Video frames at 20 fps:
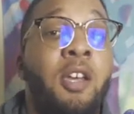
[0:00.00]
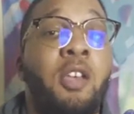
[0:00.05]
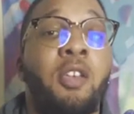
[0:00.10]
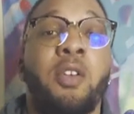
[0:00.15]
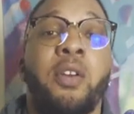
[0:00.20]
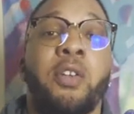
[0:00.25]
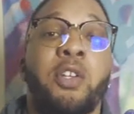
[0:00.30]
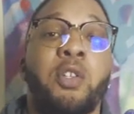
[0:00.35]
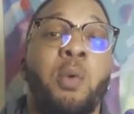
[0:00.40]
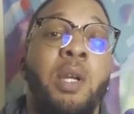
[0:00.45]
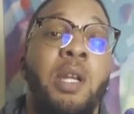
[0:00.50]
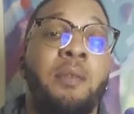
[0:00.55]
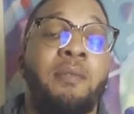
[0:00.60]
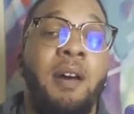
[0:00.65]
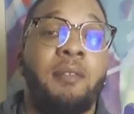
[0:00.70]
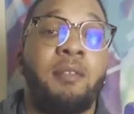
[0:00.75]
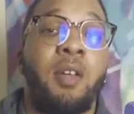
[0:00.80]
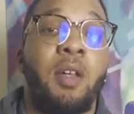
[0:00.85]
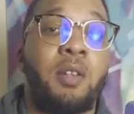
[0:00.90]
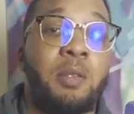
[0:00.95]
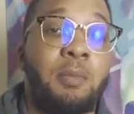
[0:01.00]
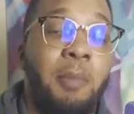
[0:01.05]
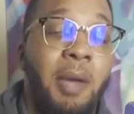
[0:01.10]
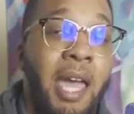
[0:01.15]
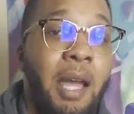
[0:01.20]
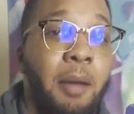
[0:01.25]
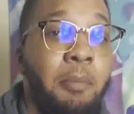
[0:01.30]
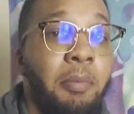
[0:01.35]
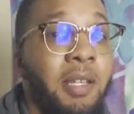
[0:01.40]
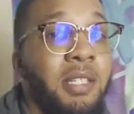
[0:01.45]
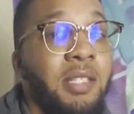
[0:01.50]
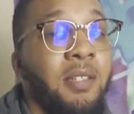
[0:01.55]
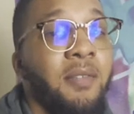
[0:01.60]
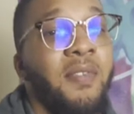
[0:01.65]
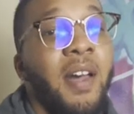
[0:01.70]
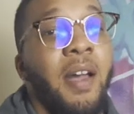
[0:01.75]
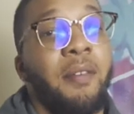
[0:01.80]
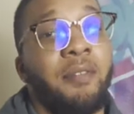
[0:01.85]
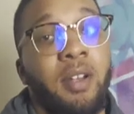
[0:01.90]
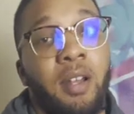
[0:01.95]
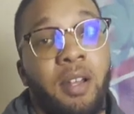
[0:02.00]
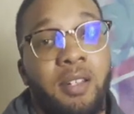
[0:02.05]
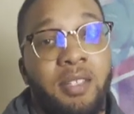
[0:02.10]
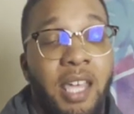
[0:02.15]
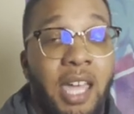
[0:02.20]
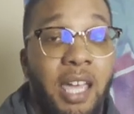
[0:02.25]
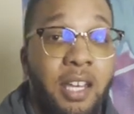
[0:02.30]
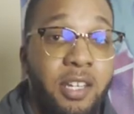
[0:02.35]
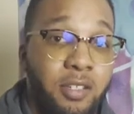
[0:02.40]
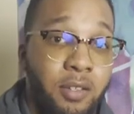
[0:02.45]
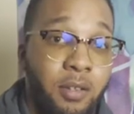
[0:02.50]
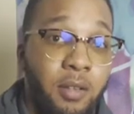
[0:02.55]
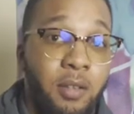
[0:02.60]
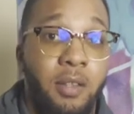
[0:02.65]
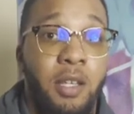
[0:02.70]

you get the $25 back plus the $5 extra